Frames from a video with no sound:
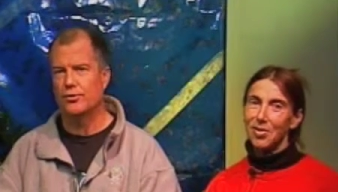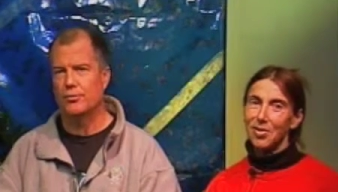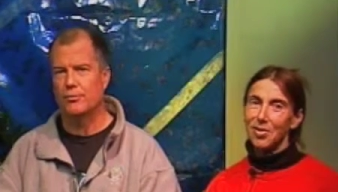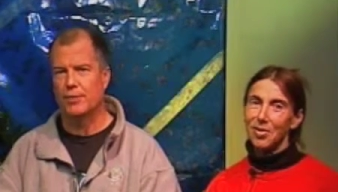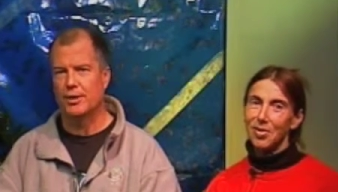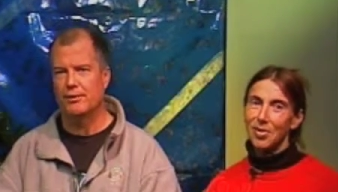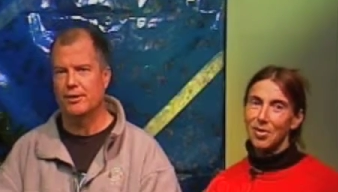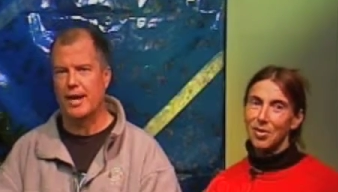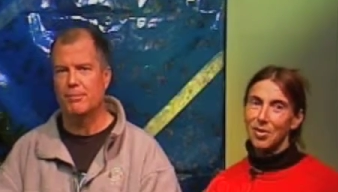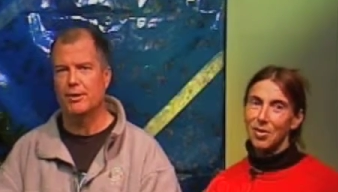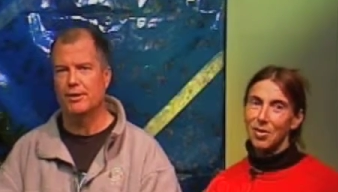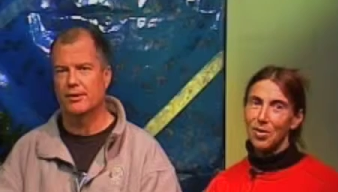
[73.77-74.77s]
Speaker 1: who have been
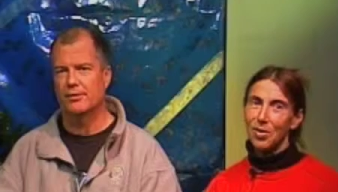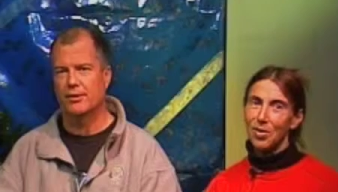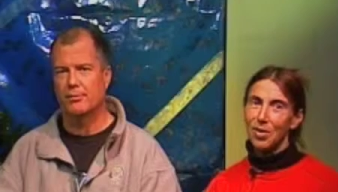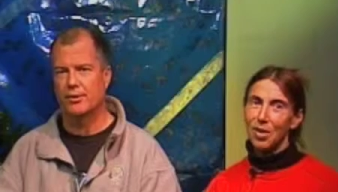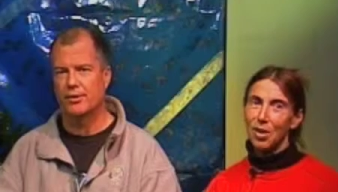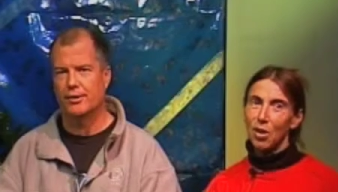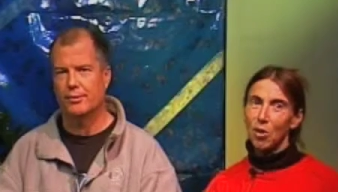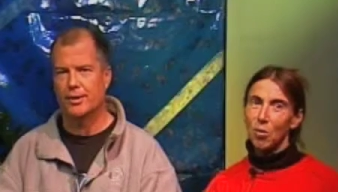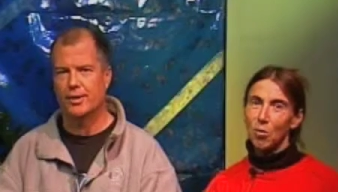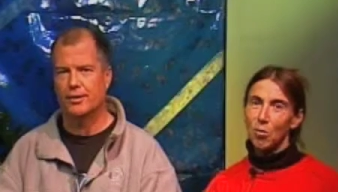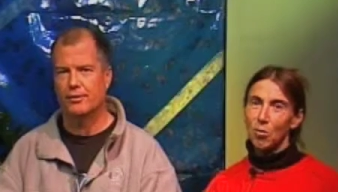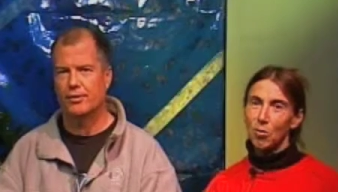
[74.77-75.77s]
taping these community
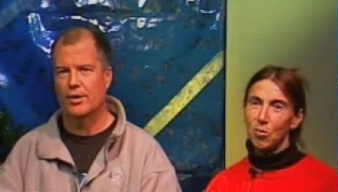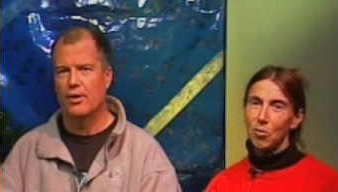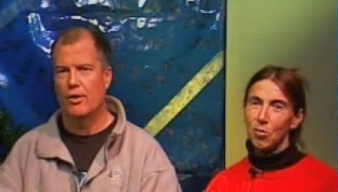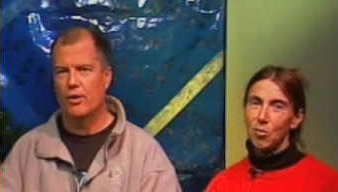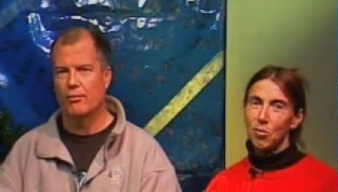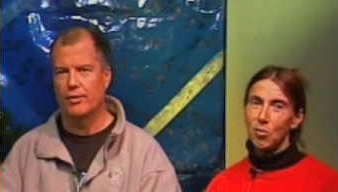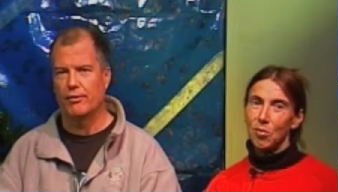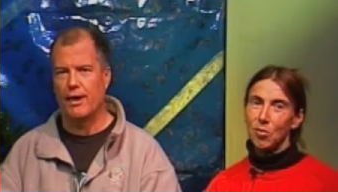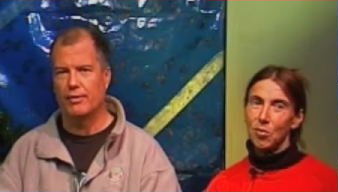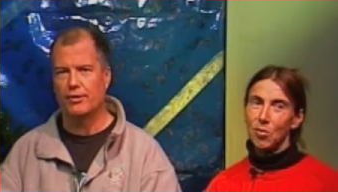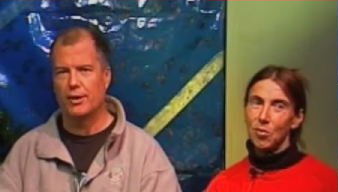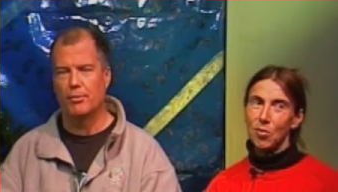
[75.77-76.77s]
greetings over the
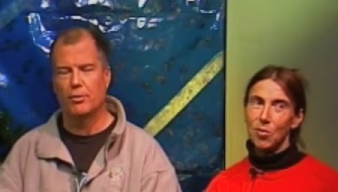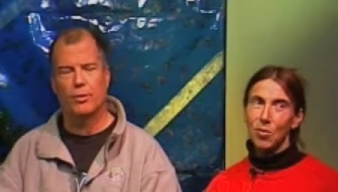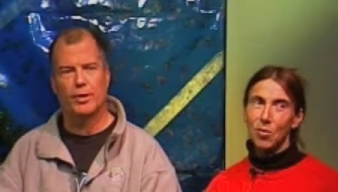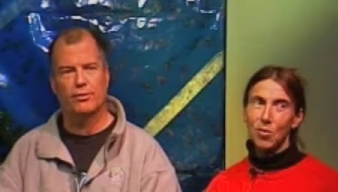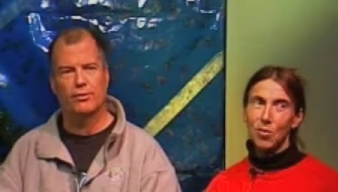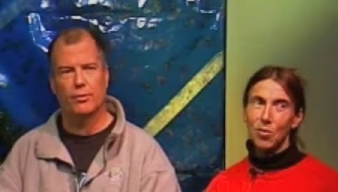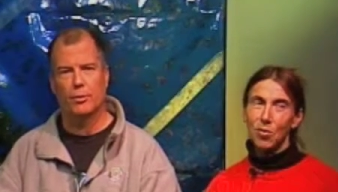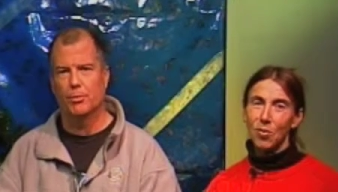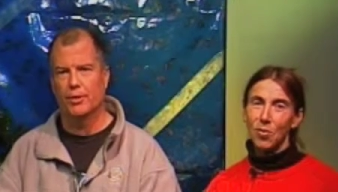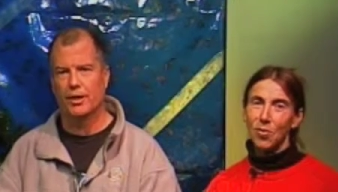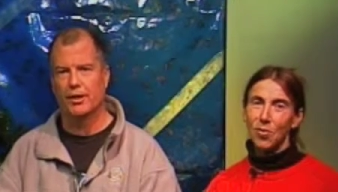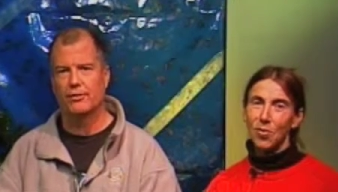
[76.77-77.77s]
last couple weeks that we're
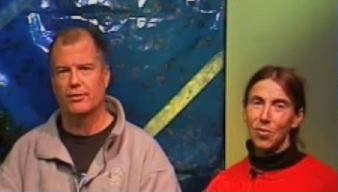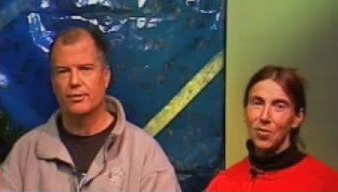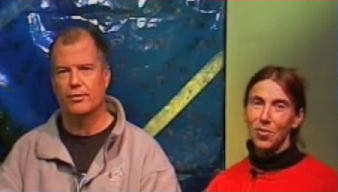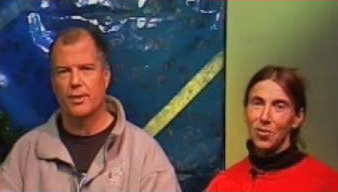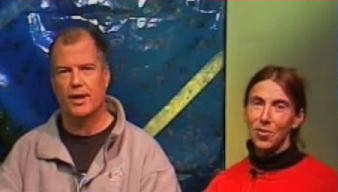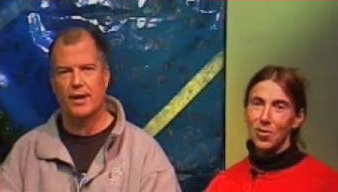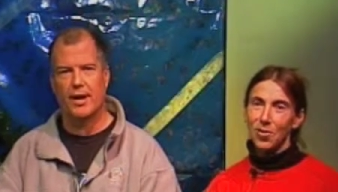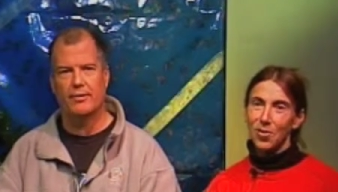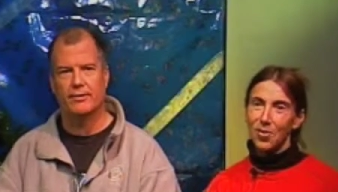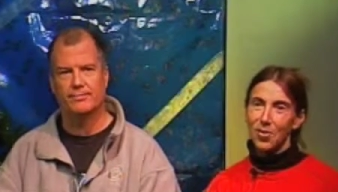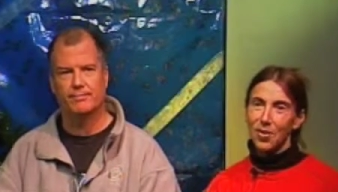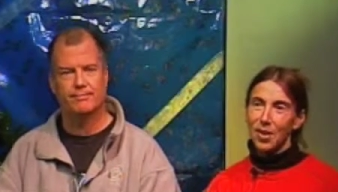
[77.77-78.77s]
bringing to you right now.
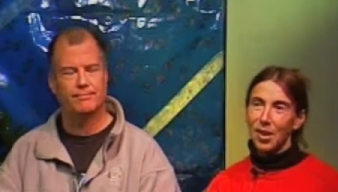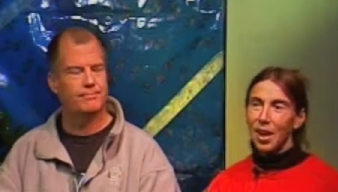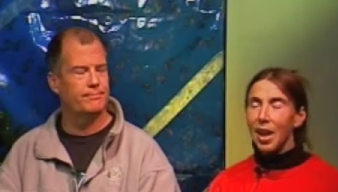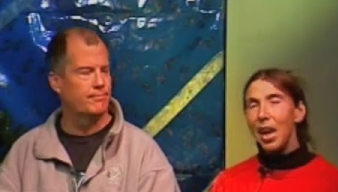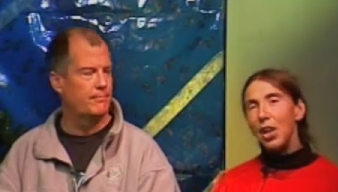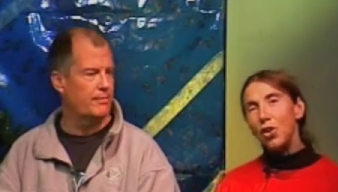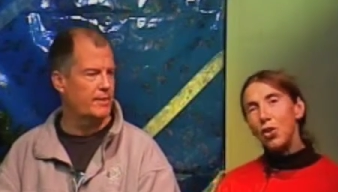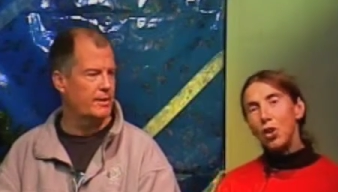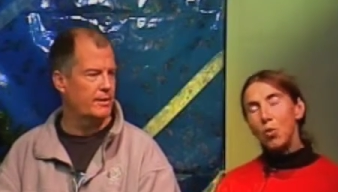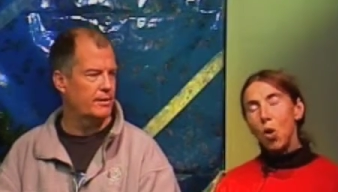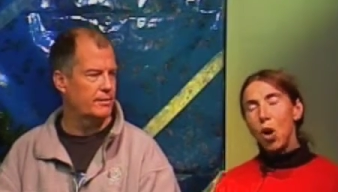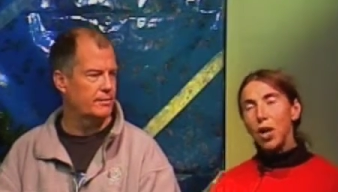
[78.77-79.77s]
Speaker 2: And you
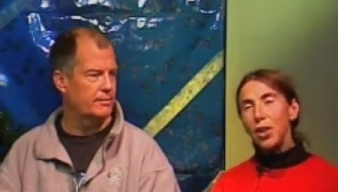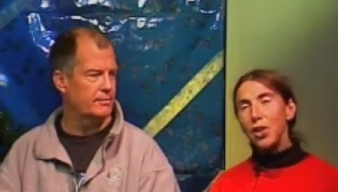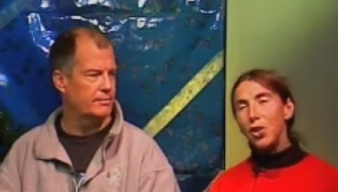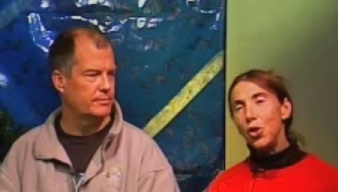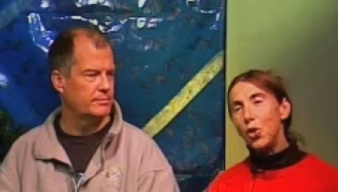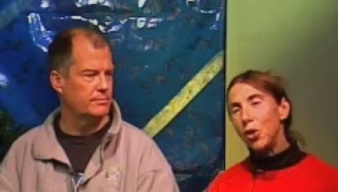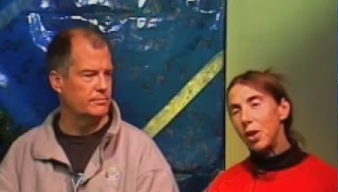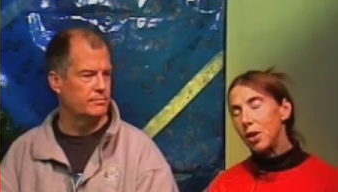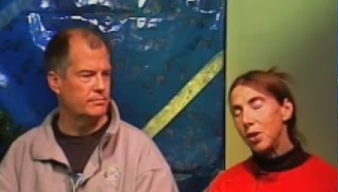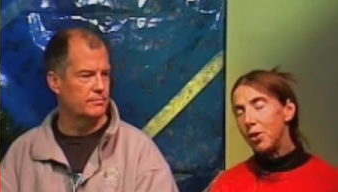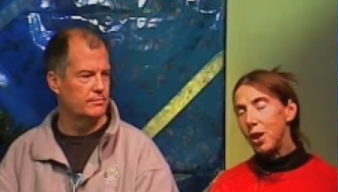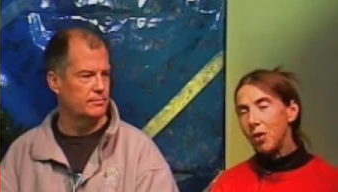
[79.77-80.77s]
can walk in the door and
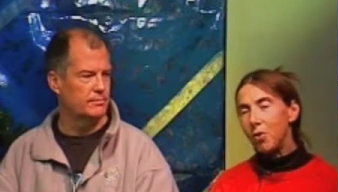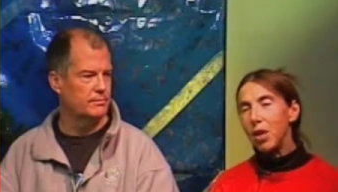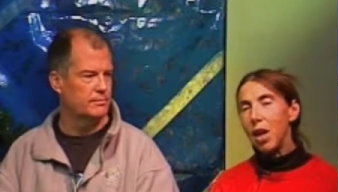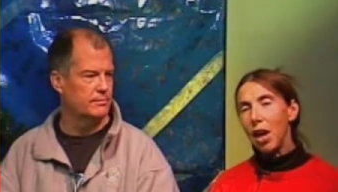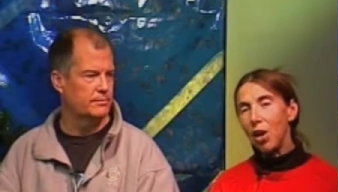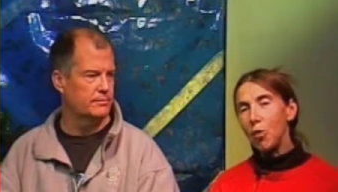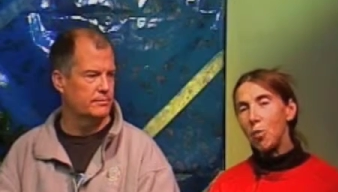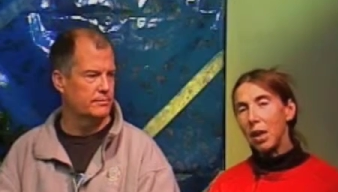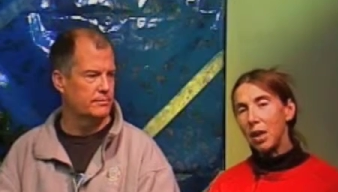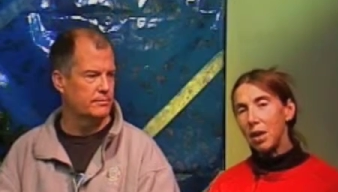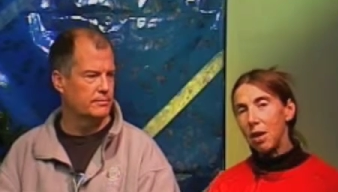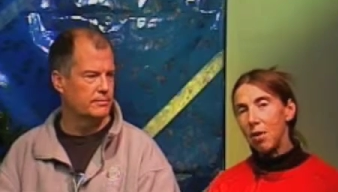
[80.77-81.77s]
learn every
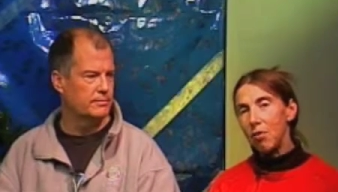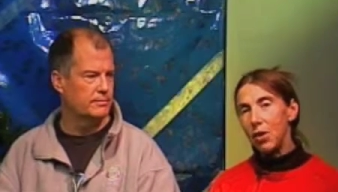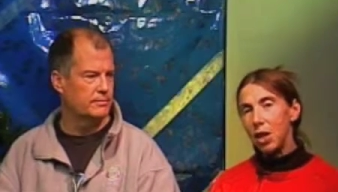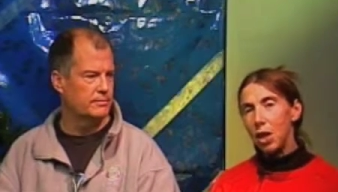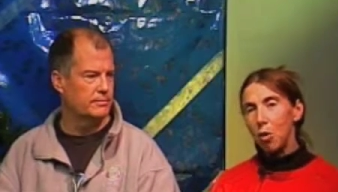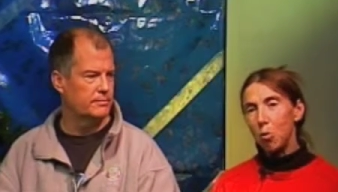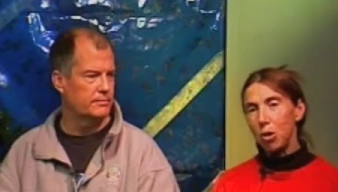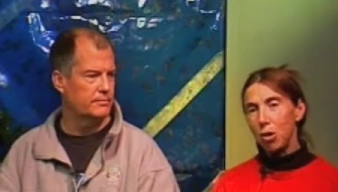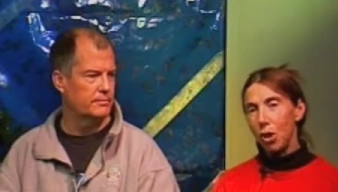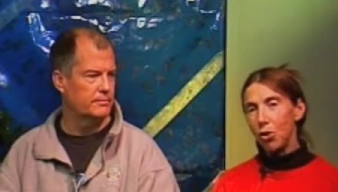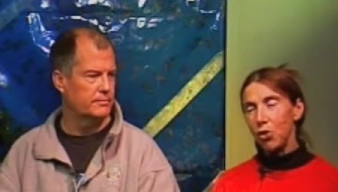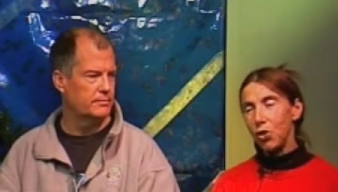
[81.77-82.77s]
aspect of video
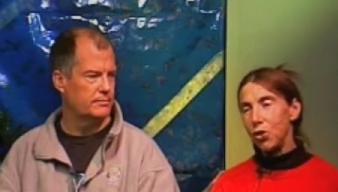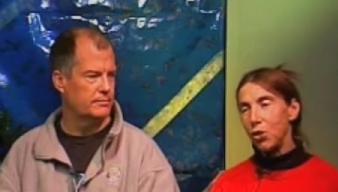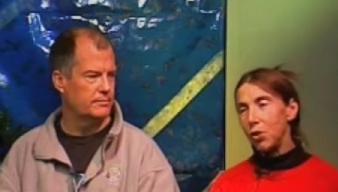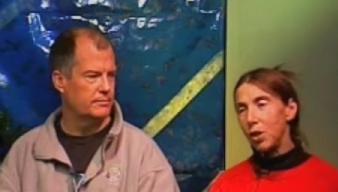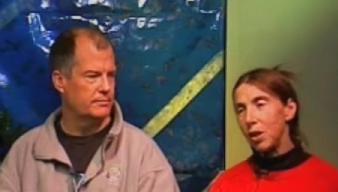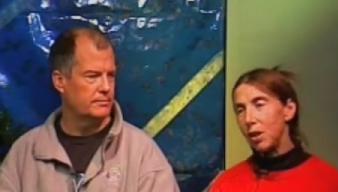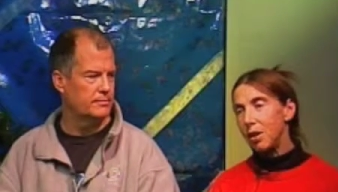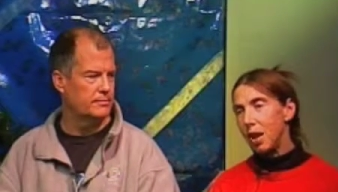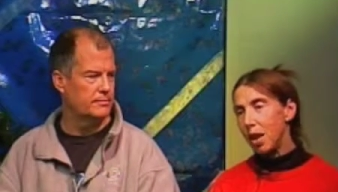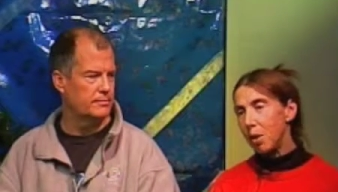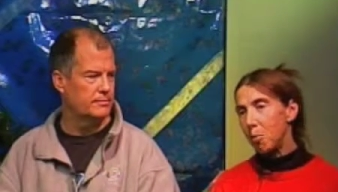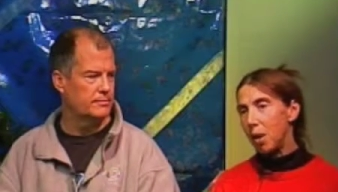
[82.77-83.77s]
production. You can
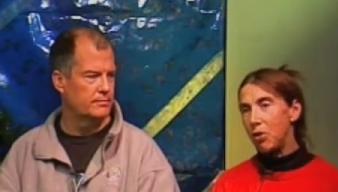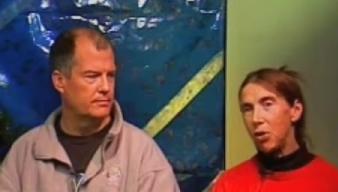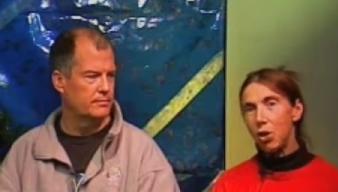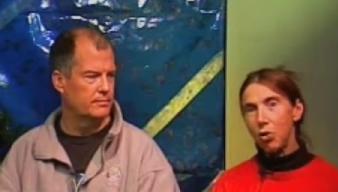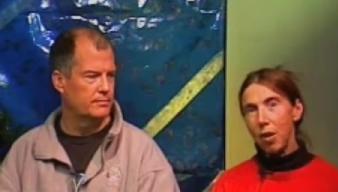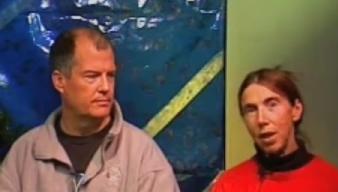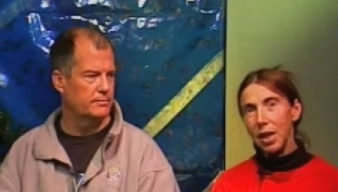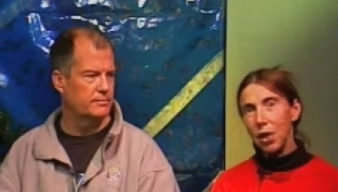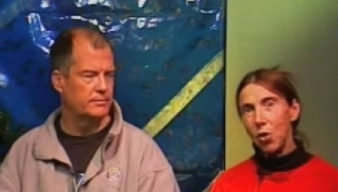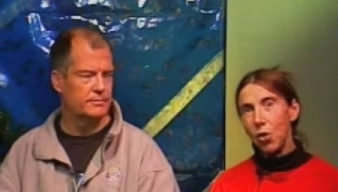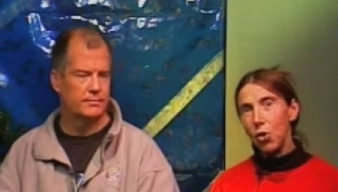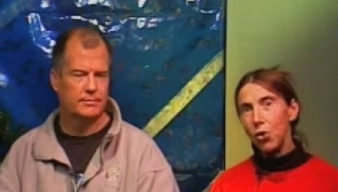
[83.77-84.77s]
take a basic training
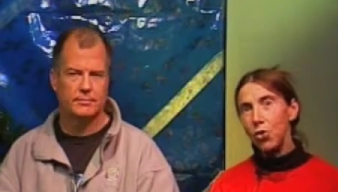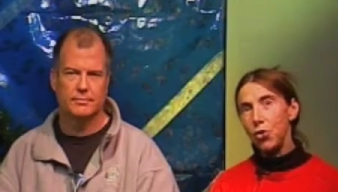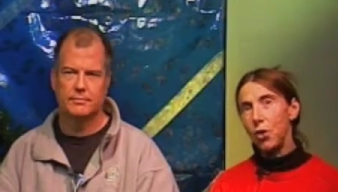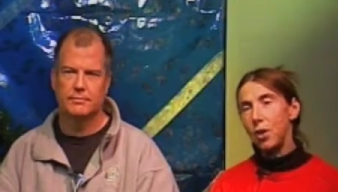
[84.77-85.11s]
course, you